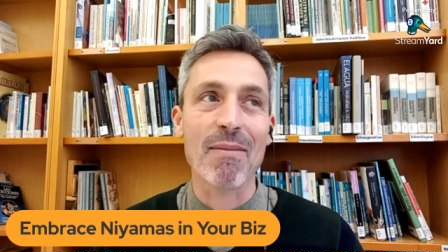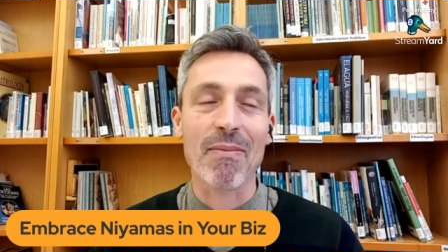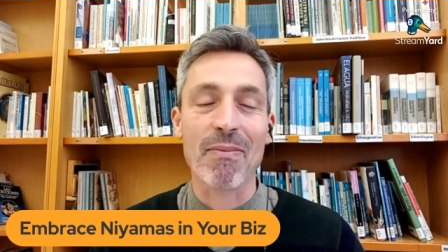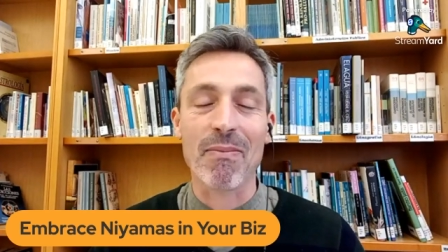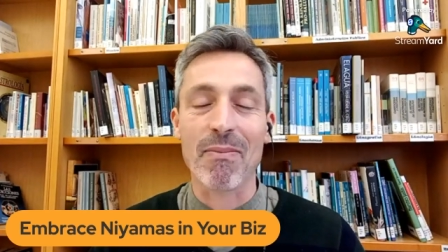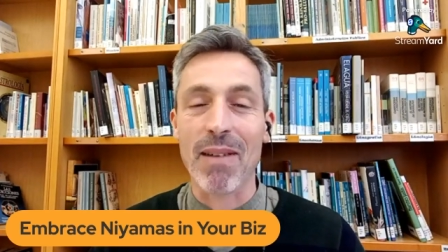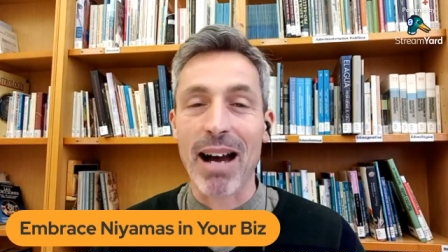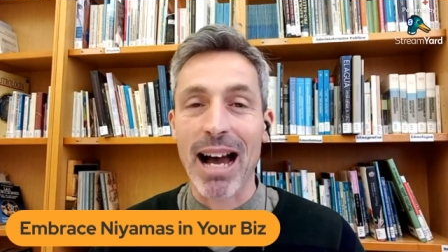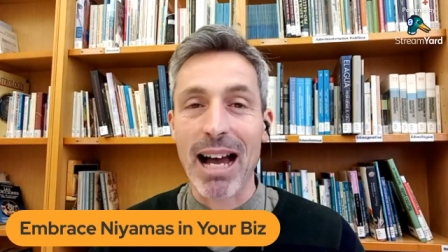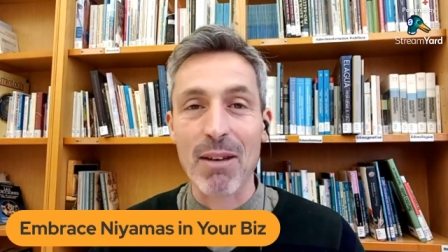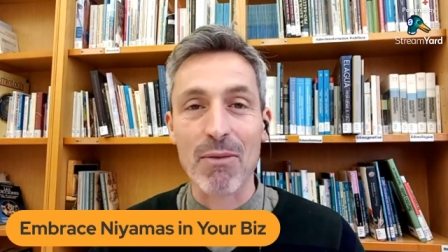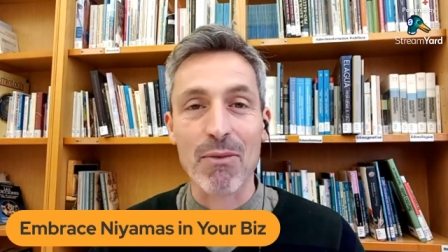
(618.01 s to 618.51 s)

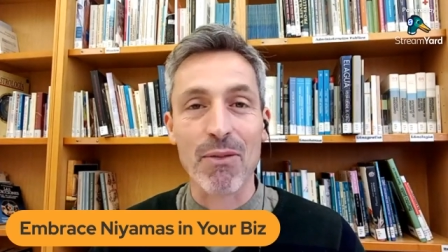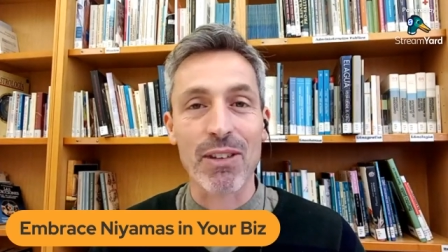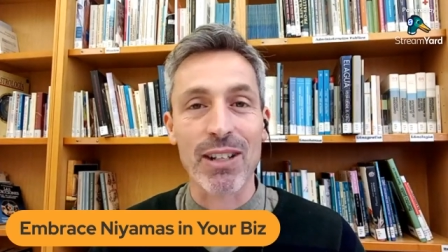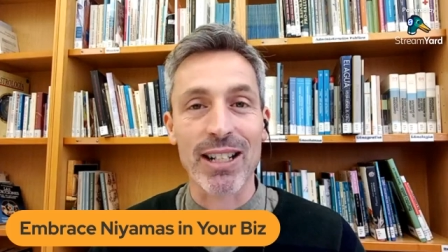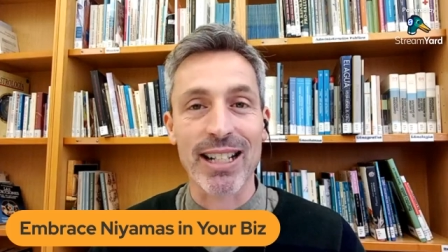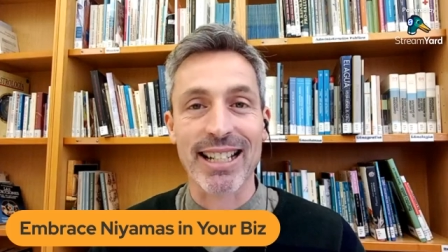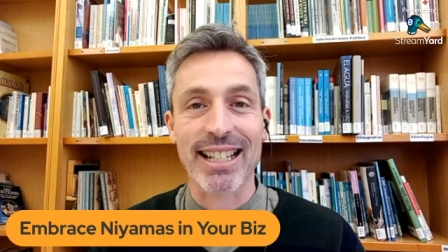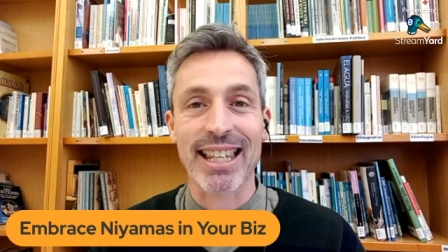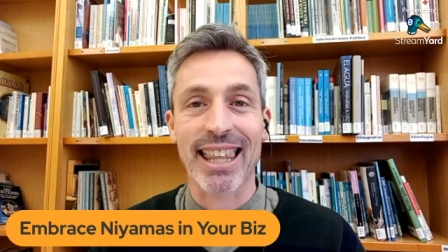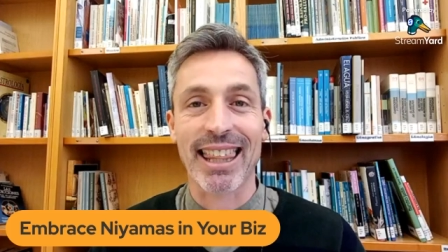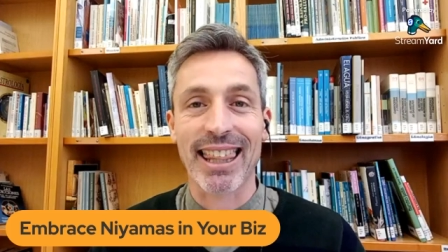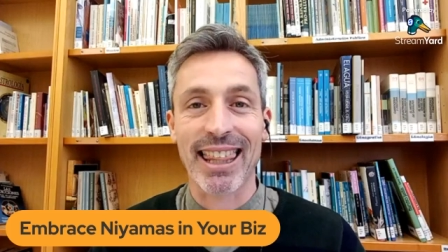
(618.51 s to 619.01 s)
my
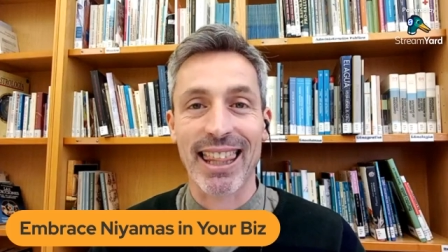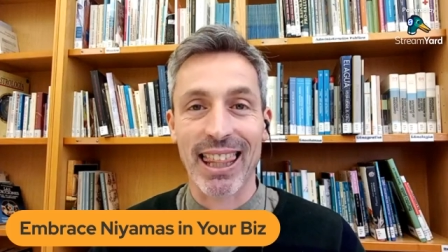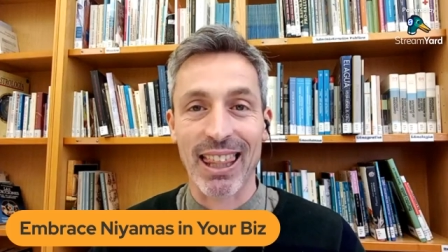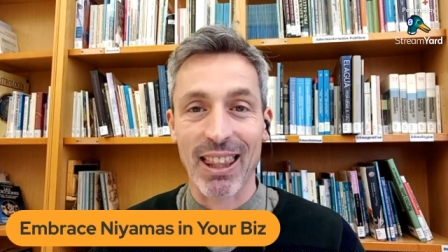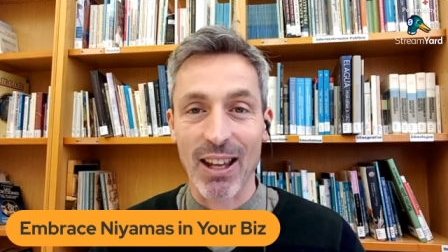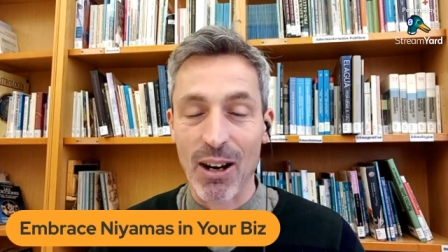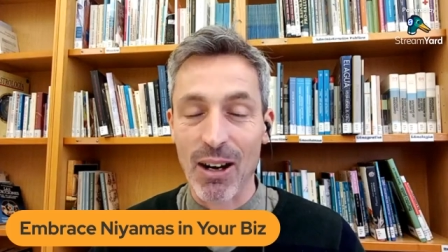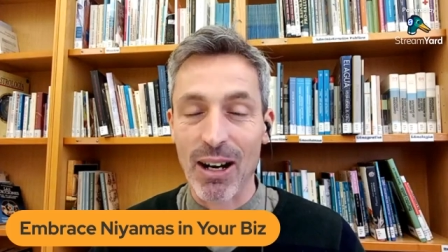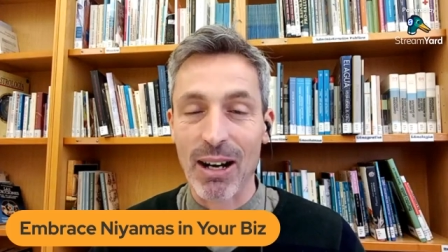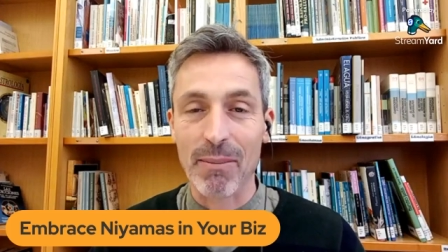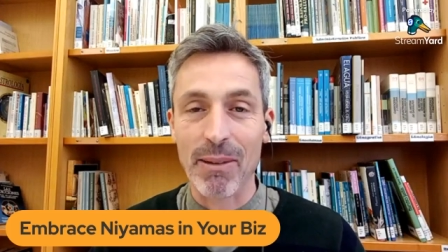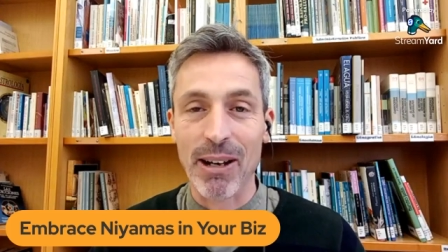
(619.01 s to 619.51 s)
first
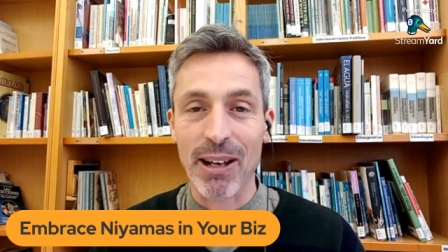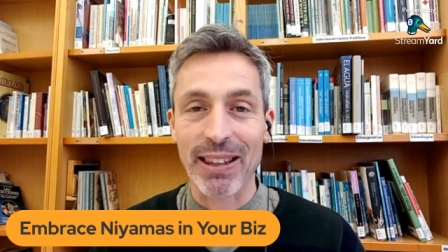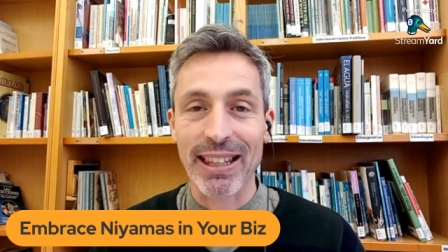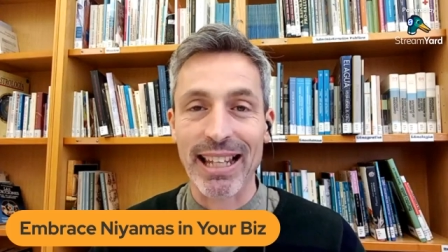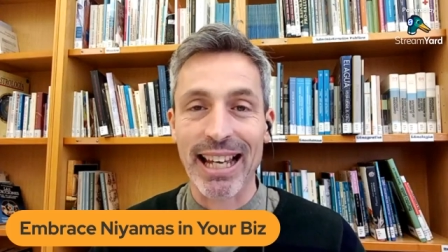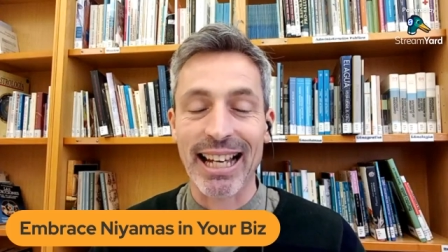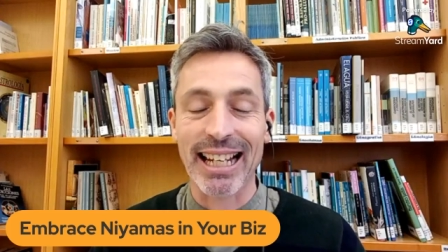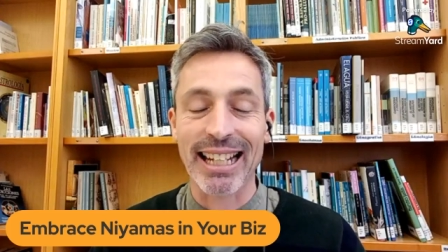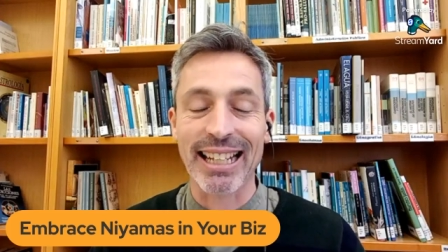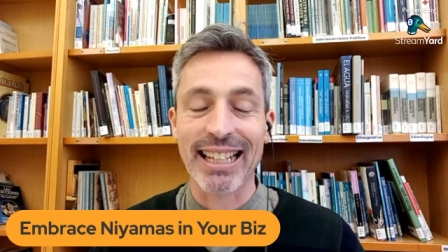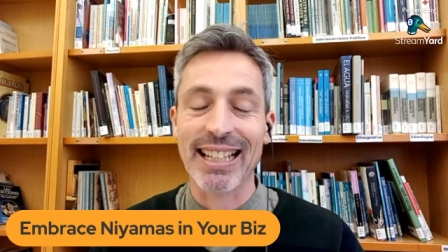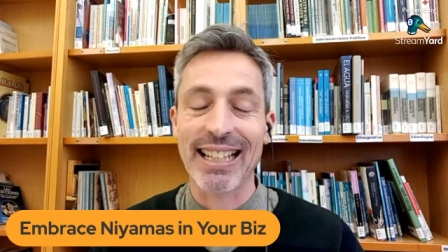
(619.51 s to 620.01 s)
thought about
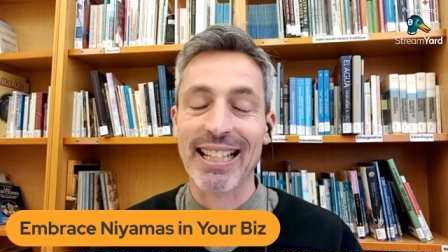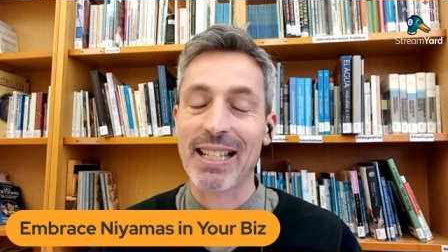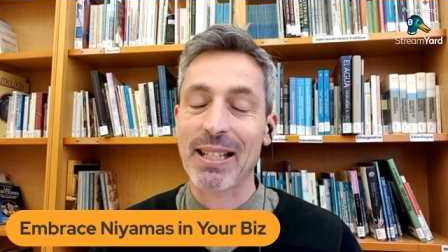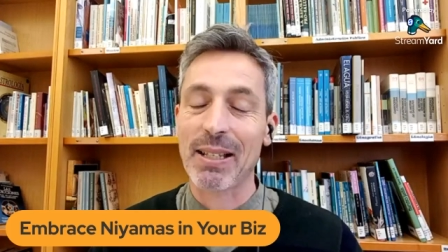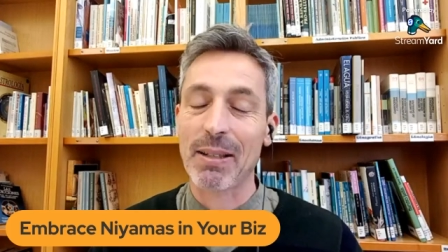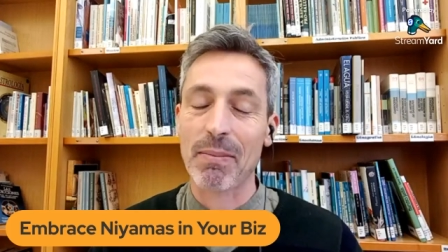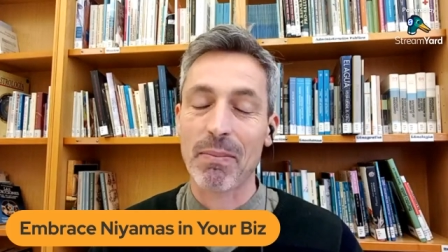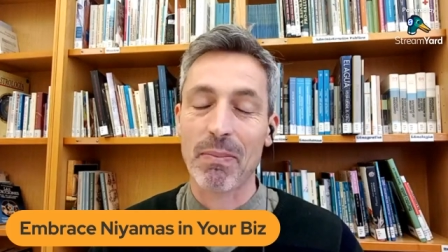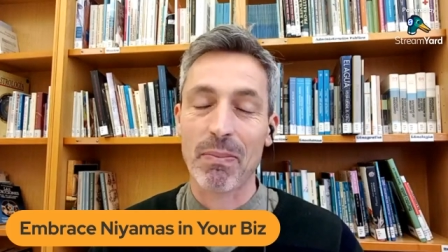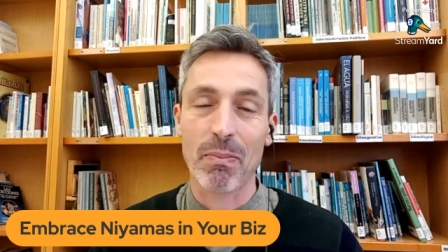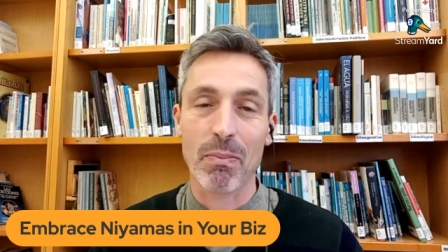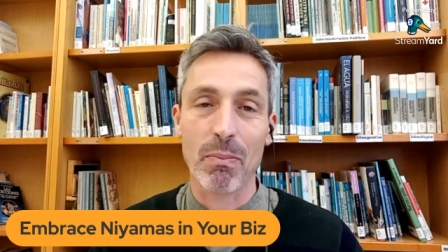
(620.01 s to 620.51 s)
that is
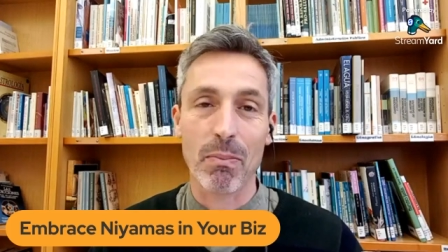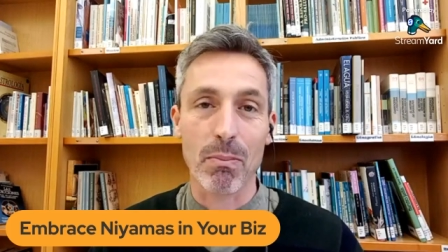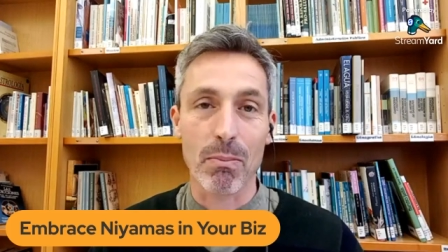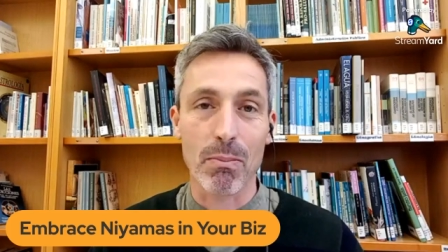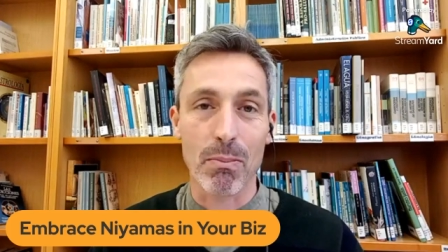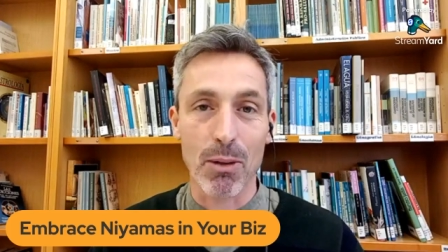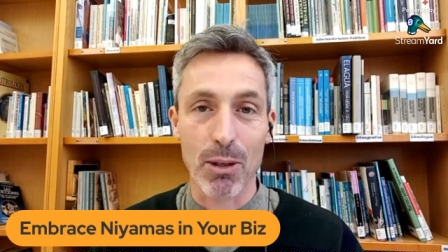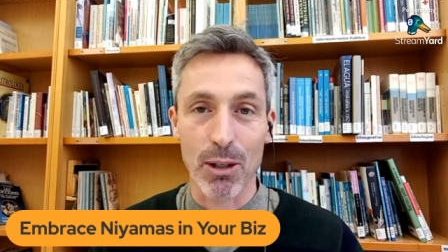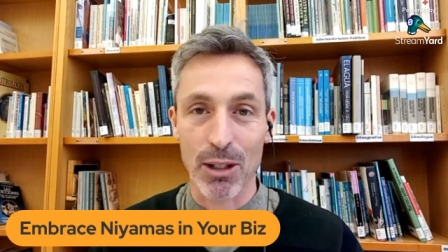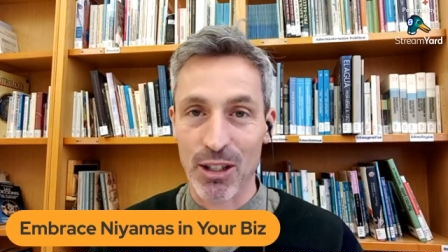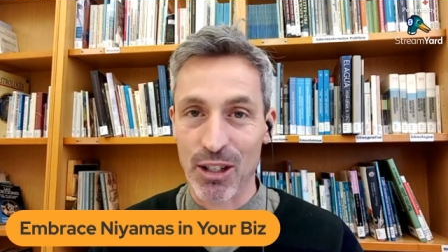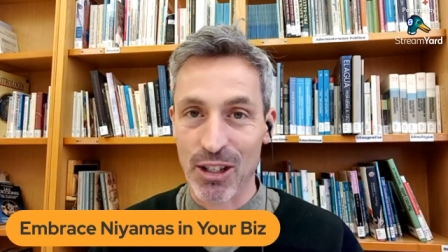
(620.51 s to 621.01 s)

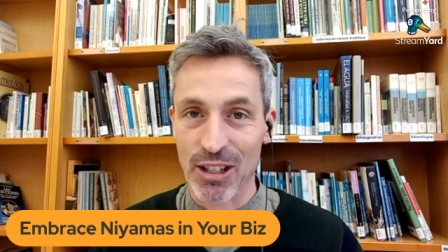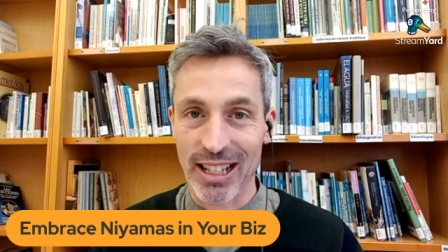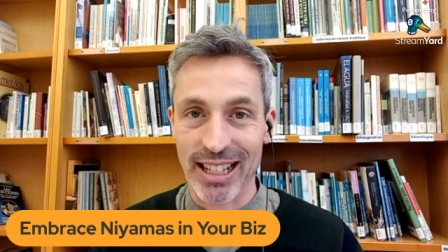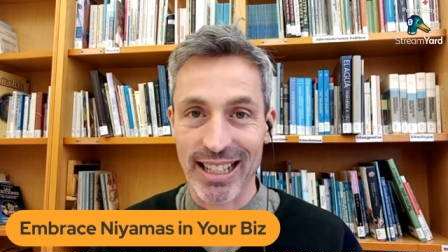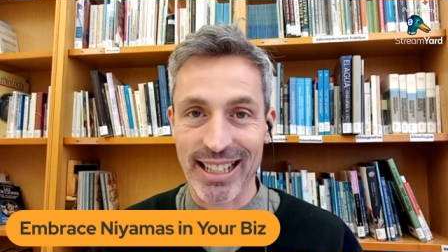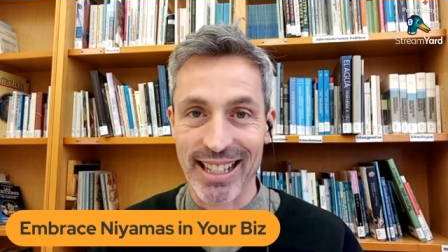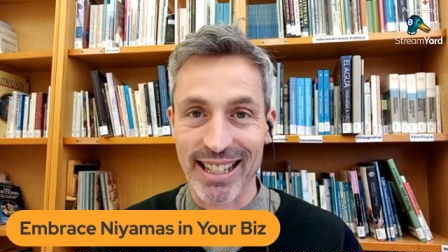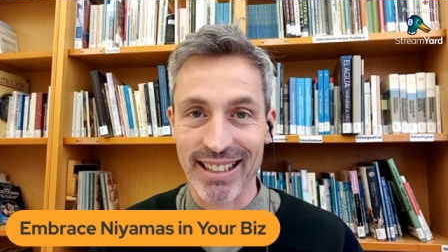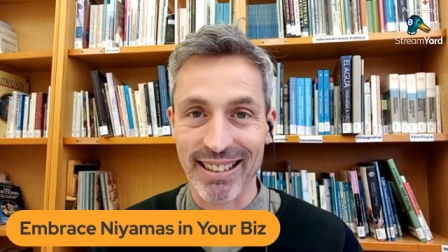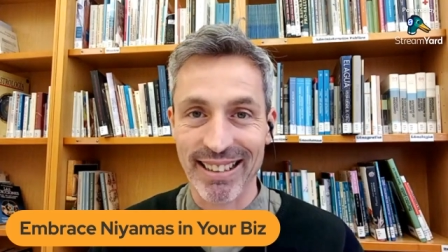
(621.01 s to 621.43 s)
bullshit.